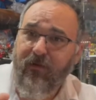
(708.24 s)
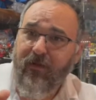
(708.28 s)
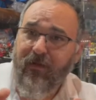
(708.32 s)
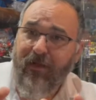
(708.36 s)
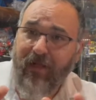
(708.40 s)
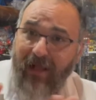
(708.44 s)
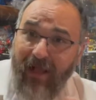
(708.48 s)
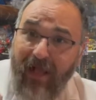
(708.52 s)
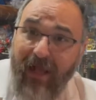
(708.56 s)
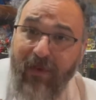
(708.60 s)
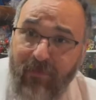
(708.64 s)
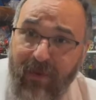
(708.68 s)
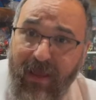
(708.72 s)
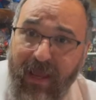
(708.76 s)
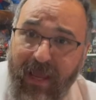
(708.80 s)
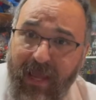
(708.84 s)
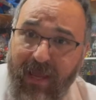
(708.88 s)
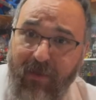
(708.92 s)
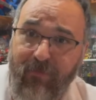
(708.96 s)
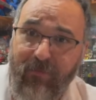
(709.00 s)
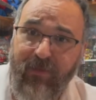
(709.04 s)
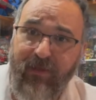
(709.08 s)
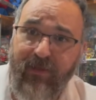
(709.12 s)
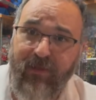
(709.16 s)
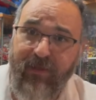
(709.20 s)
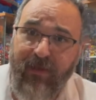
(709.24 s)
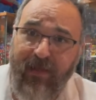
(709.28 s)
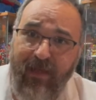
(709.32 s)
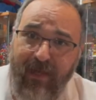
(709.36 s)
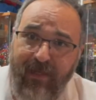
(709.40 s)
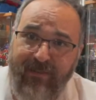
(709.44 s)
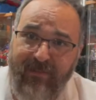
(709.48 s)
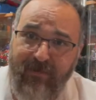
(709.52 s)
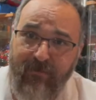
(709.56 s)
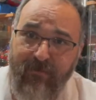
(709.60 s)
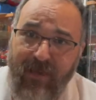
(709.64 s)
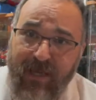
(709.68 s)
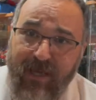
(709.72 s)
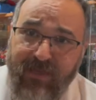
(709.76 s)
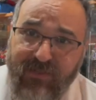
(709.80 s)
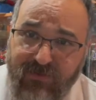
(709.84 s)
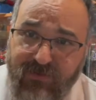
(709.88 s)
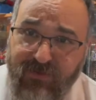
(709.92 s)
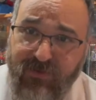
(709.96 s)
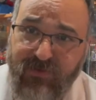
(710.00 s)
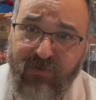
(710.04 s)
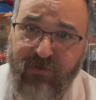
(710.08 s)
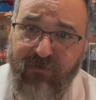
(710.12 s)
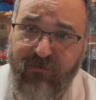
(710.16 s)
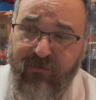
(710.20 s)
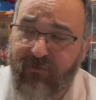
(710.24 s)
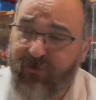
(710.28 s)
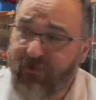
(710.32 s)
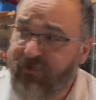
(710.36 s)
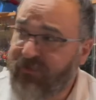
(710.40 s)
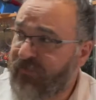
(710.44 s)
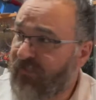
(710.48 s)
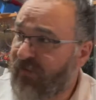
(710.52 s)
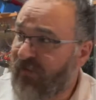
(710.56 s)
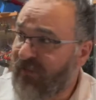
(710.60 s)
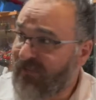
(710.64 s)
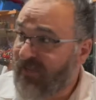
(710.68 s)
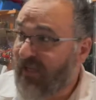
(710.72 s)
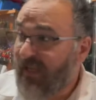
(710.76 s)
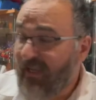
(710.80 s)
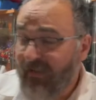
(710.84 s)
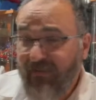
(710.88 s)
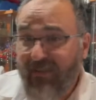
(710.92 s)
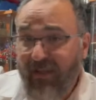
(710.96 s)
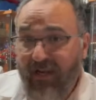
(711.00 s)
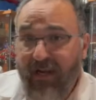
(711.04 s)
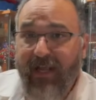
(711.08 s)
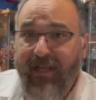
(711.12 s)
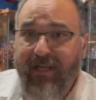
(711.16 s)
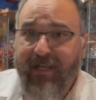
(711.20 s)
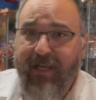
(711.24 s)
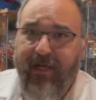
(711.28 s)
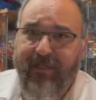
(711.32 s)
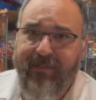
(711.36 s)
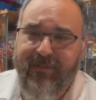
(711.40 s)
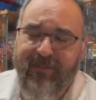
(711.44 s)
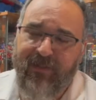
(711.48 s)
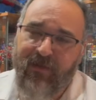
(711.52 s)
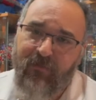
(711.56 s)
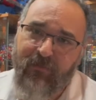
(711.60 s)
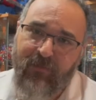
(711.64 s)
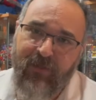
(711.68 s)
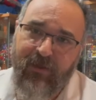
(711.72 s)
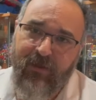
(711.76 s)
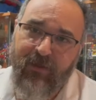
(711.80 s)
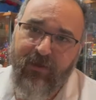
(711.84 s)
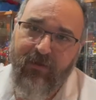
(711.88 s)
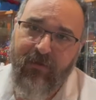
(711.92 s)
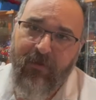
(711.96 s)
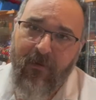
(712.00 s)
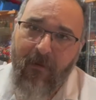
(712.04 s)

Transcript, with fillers: I'm happy as a Masters Universe fan that I got something.